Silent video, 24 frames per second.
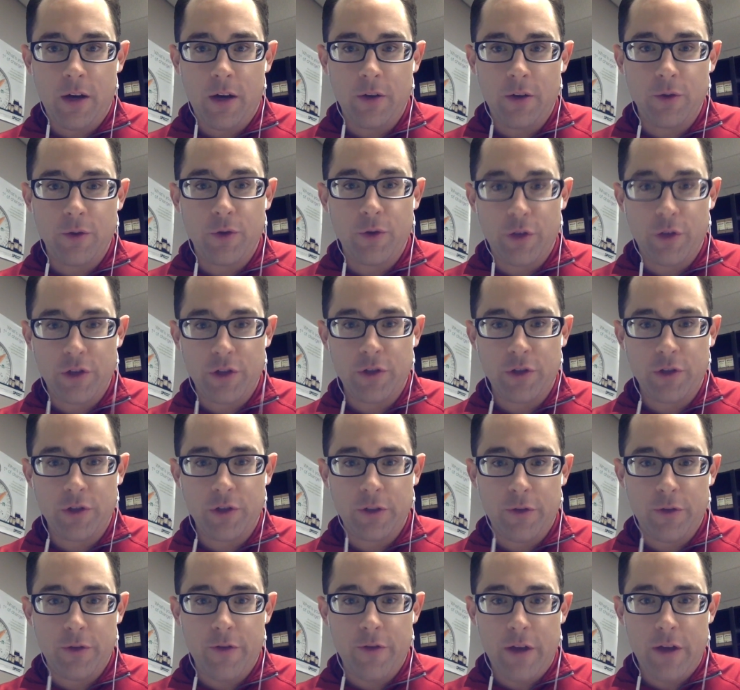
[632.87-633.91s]
nutritional
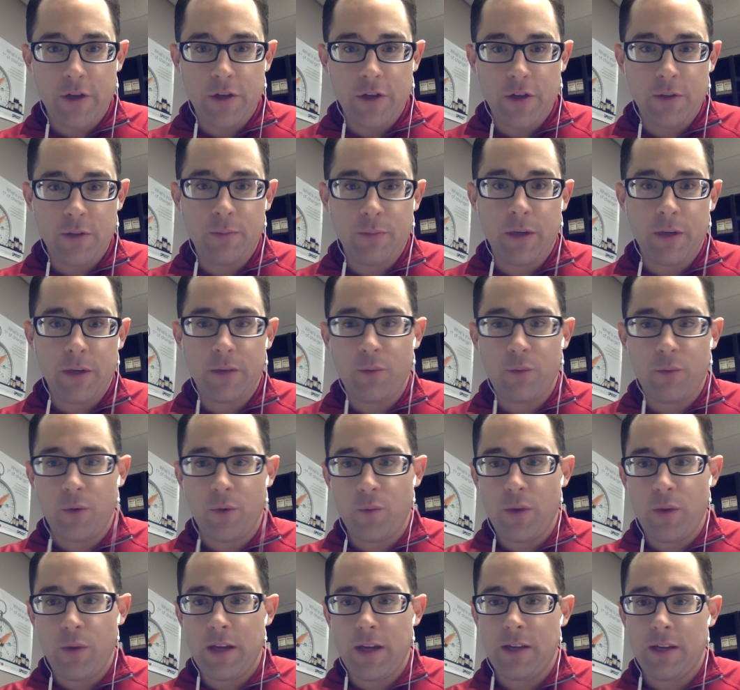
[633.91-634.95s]
intervention, but
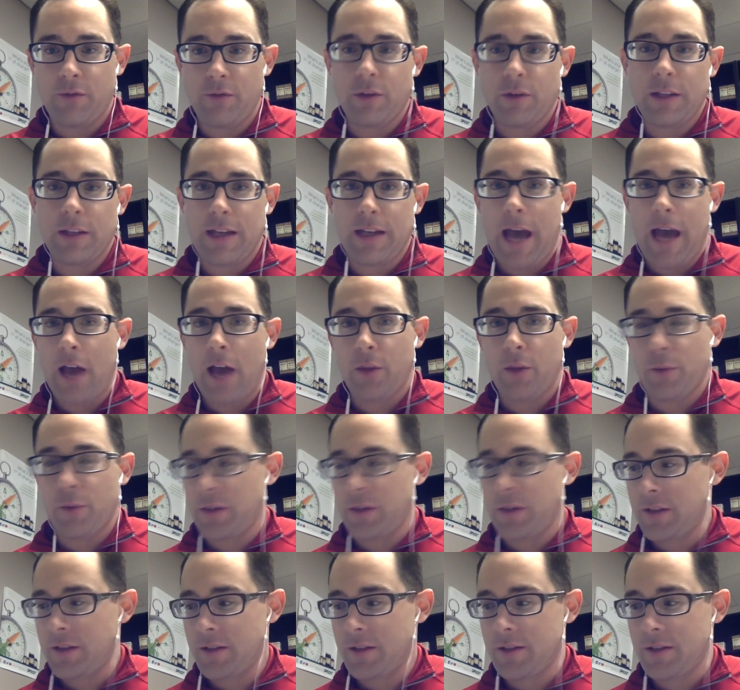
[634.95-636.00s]
when we can really
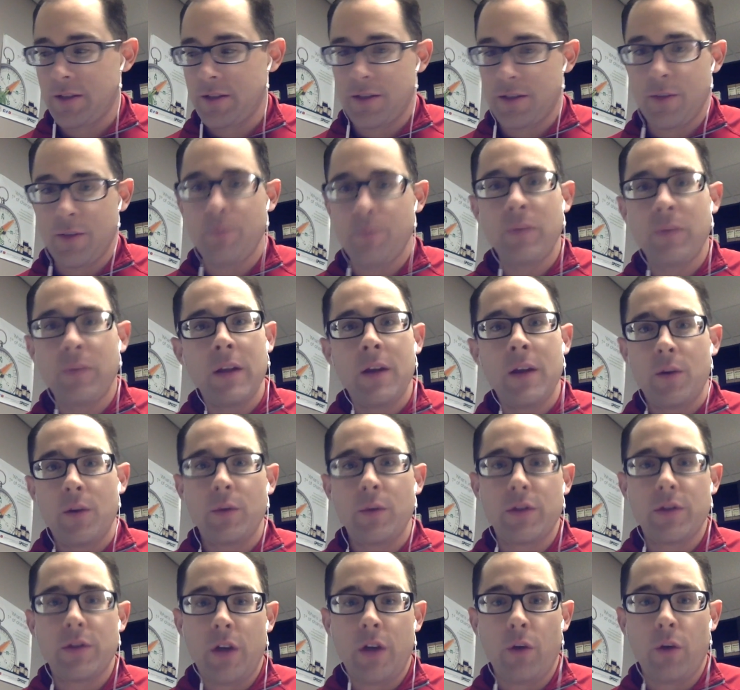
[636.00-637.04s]
calibrate the system,
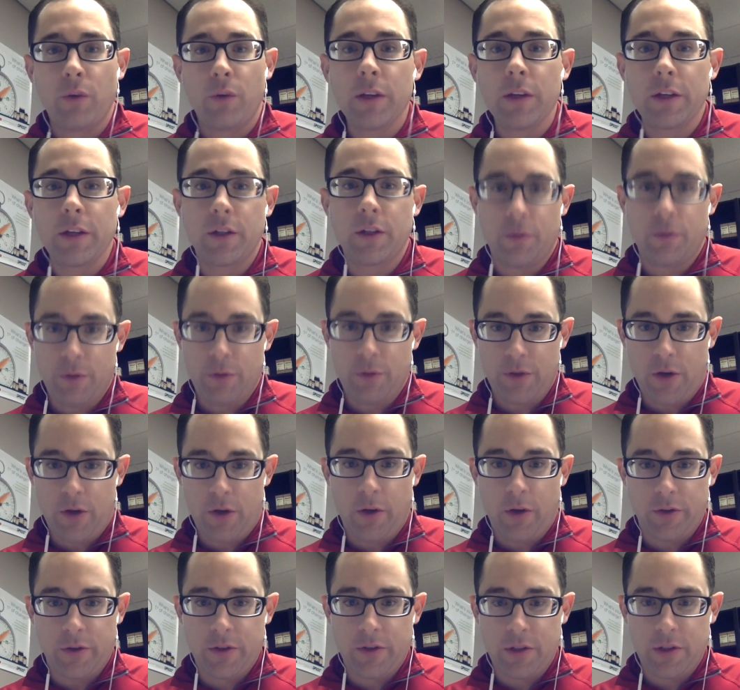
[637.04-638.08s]
we saw really good
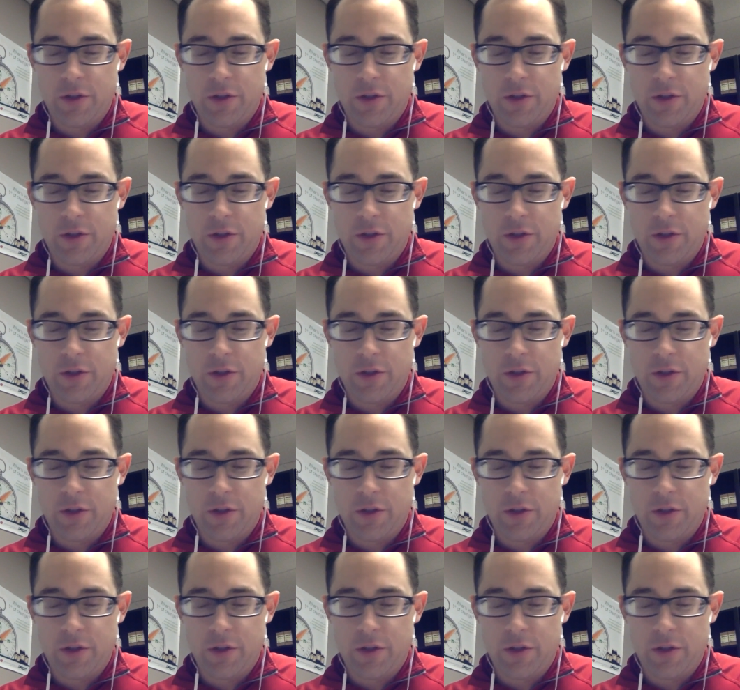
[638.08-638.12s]
results.